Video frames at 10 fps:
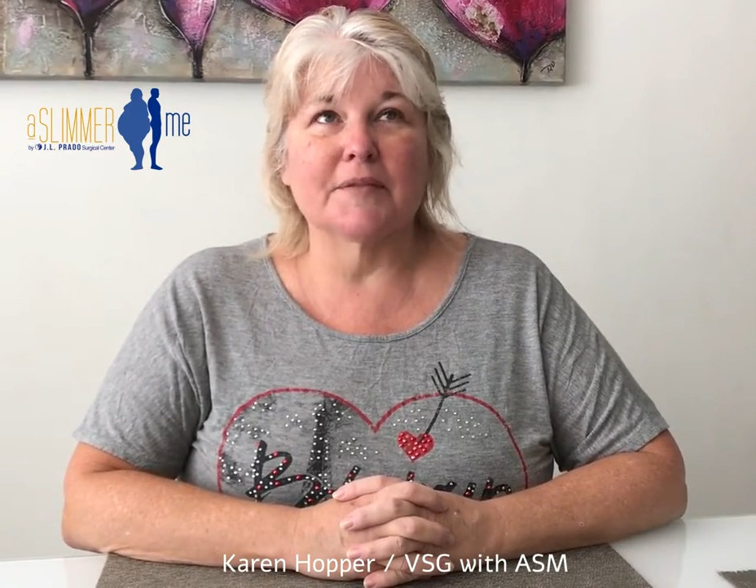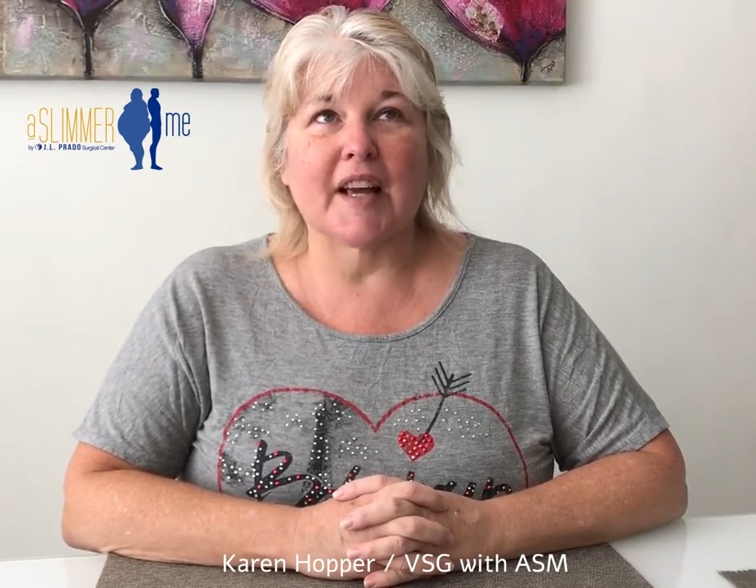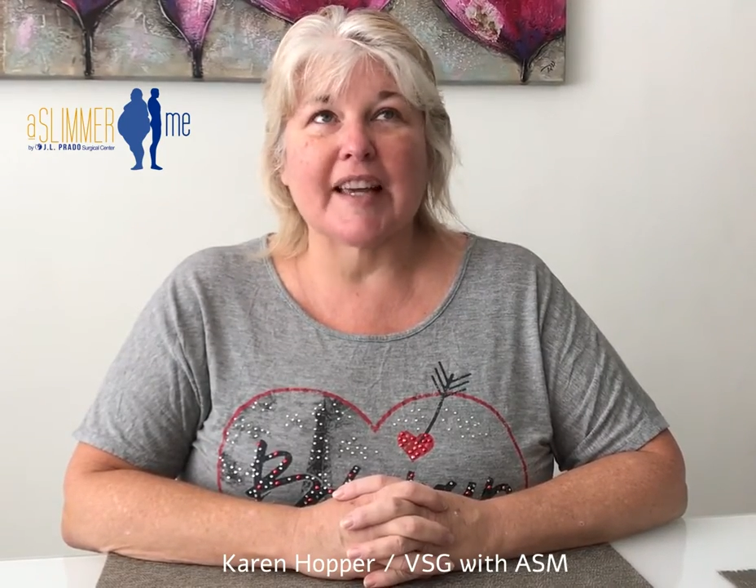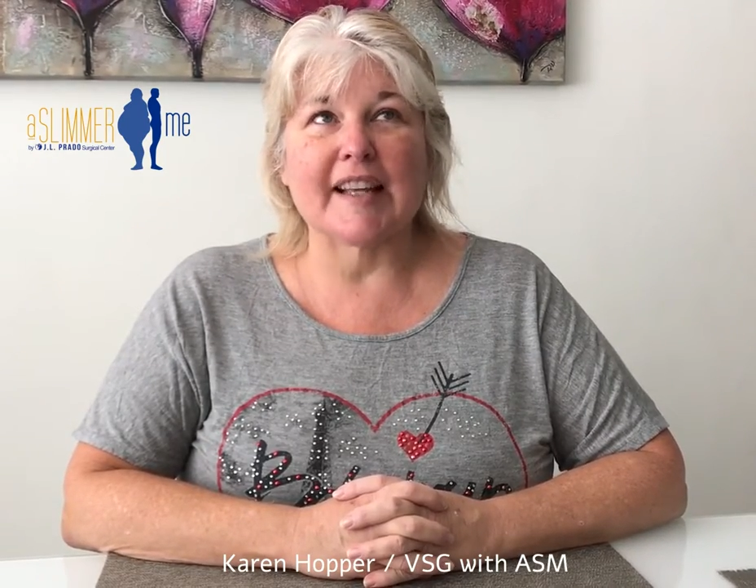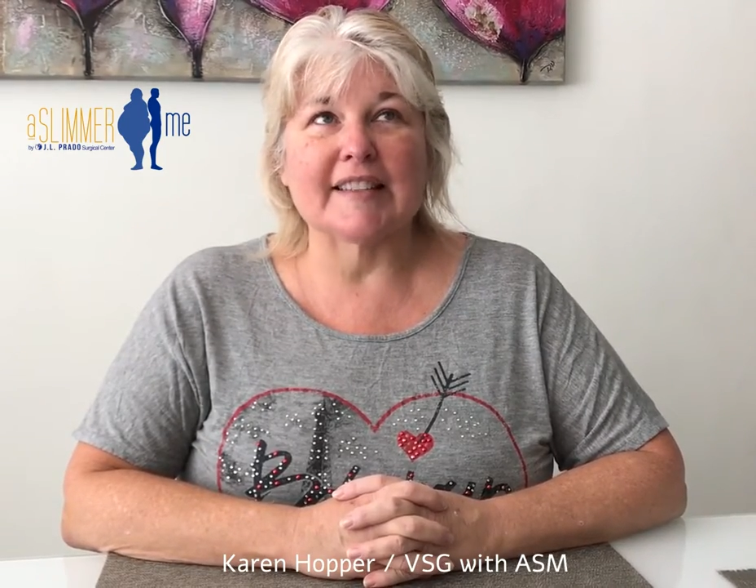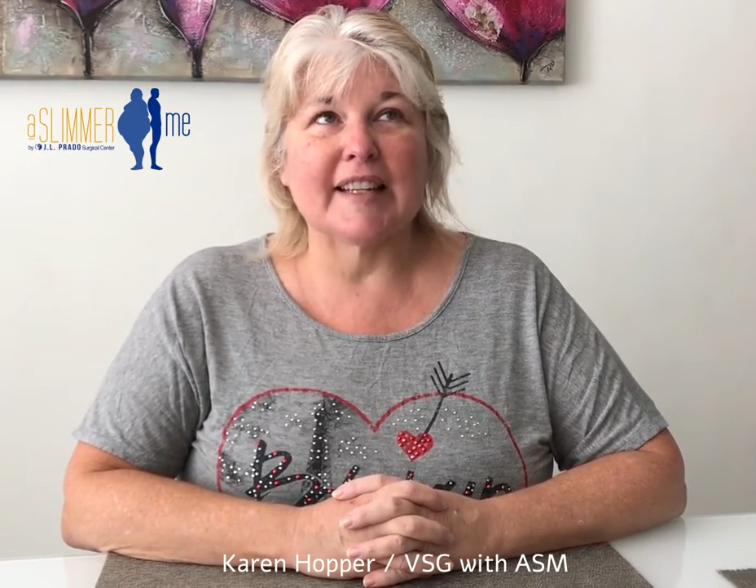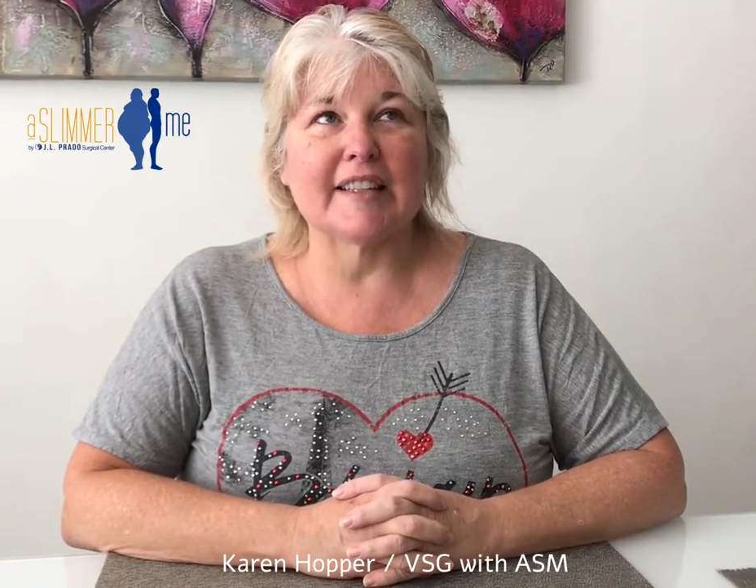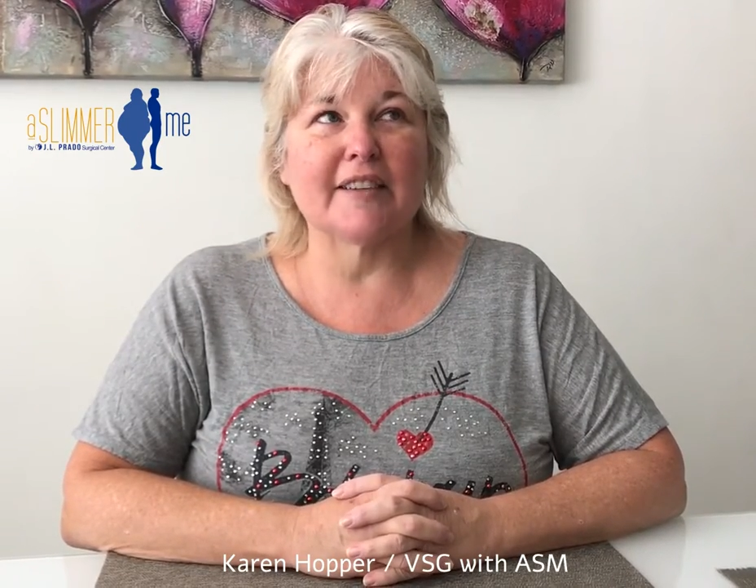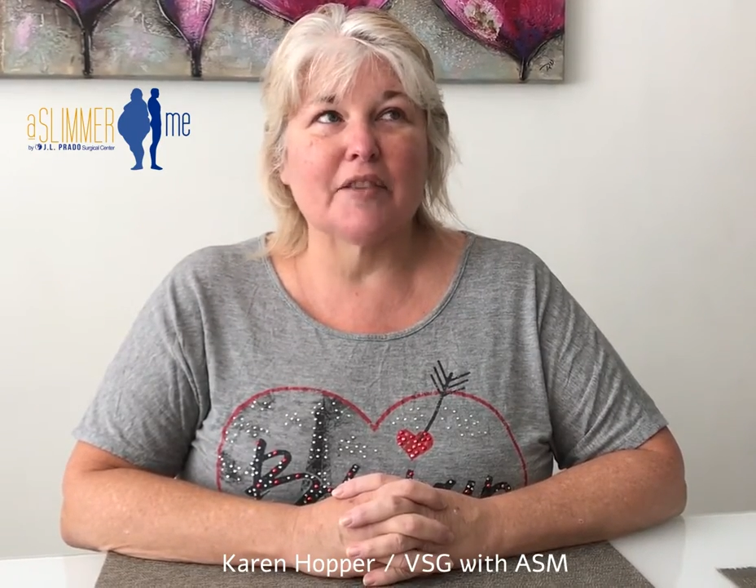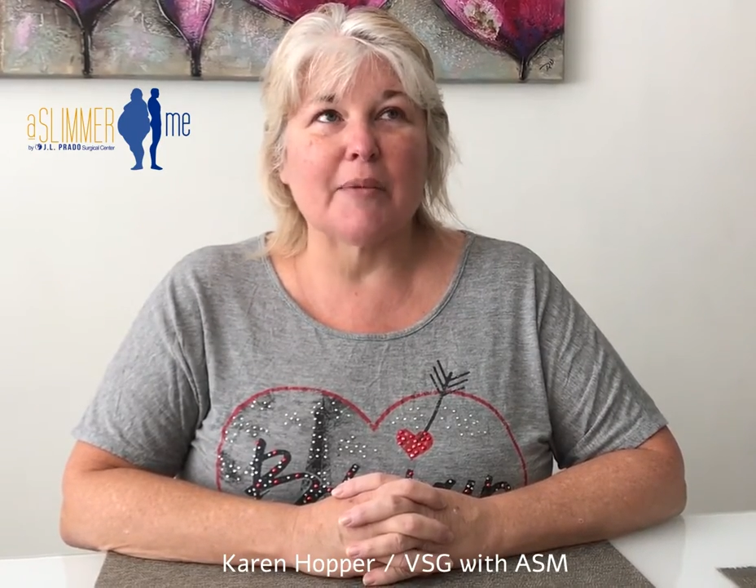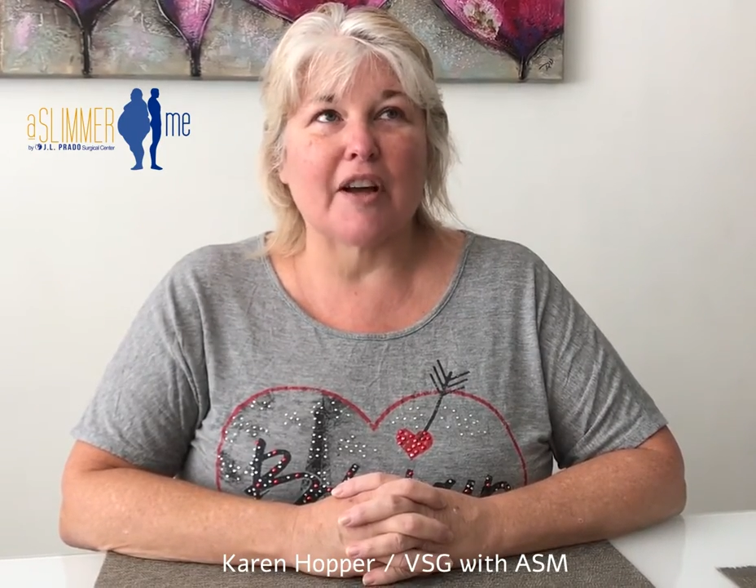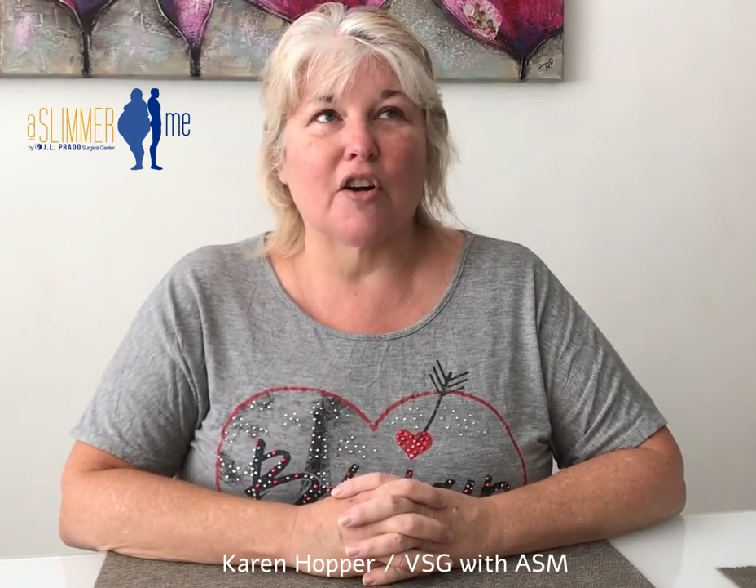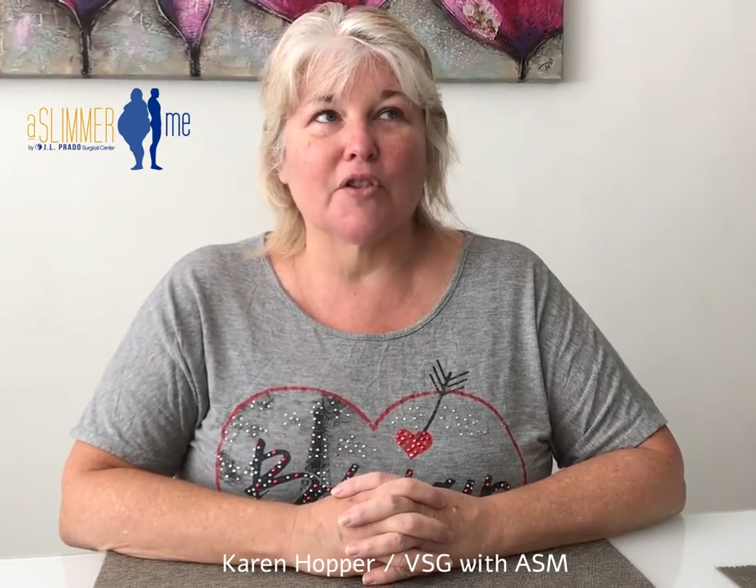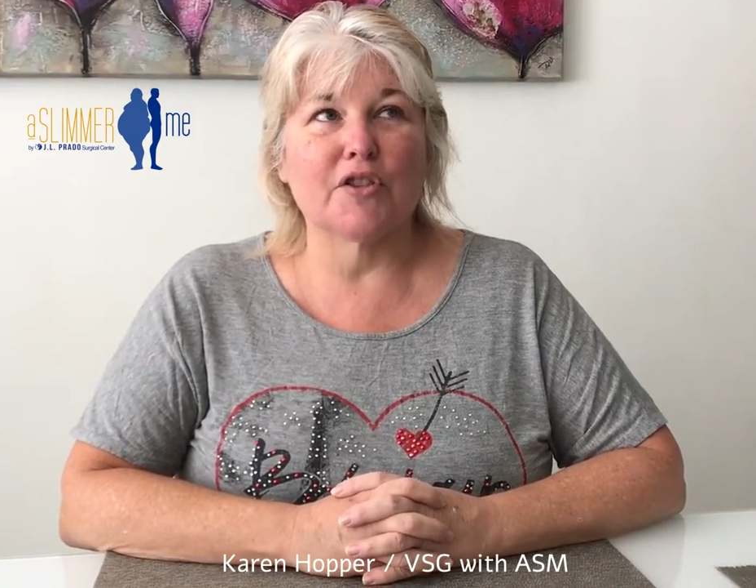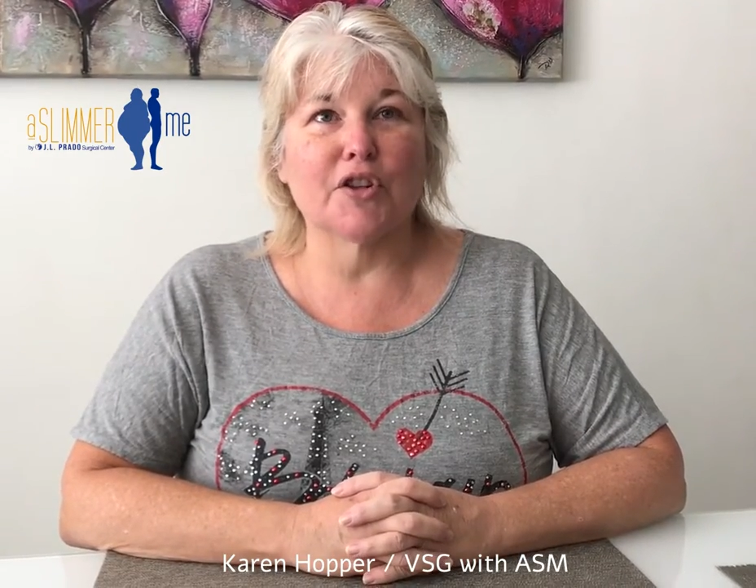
I can't say enough about all the